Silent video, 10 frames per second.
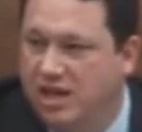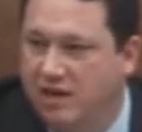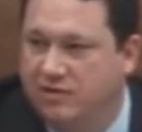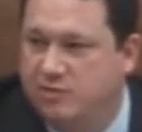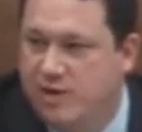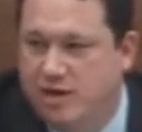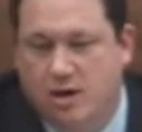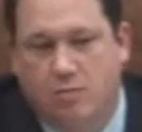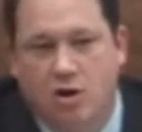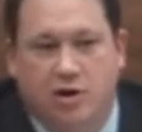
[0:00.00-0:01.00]
have to spend it
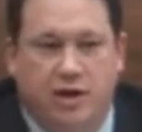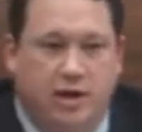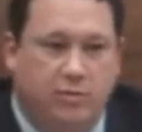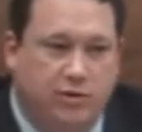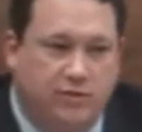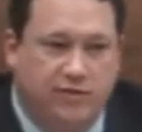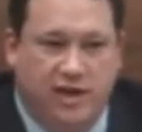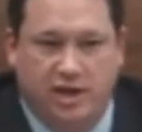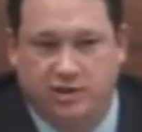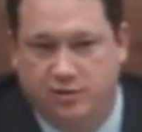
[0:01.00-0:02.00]
on marketing,
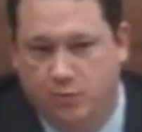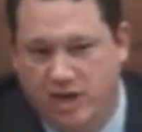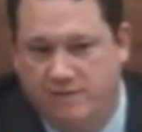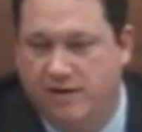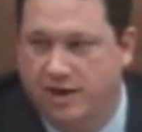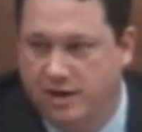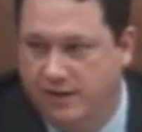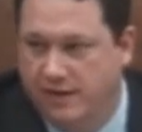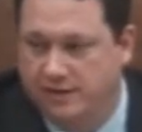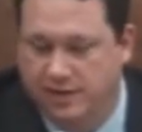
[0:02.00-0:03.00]
beautification, wayfinding,
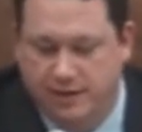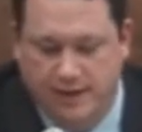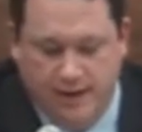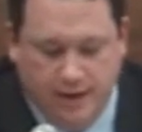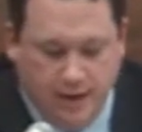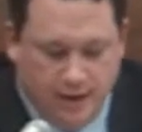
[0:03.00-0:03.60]
things like that.